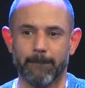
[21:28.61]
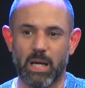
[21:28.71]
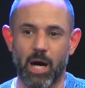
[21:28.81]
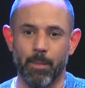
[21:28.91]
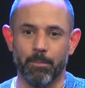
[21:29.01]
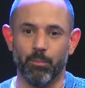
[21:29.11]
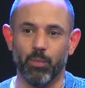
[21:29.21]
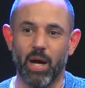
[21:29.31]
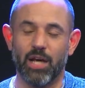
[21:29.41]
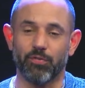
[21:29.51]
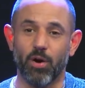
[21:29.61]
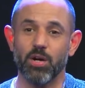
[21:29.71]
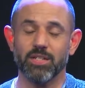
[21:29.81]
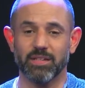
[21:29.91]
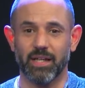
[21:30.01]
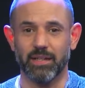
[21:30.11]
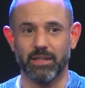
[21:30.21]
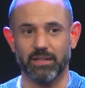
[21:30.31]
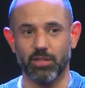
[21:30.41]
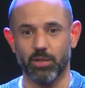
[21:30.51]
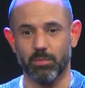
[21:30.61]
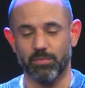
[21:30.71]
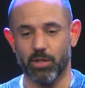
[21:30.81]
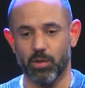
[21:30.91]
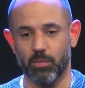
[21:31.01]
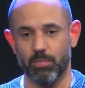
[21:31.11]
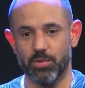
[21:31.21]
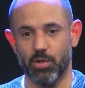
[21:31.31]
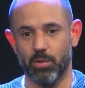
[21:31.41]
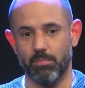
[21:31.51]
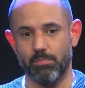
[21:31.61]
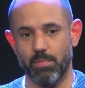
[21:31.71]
Um, as far as like their their their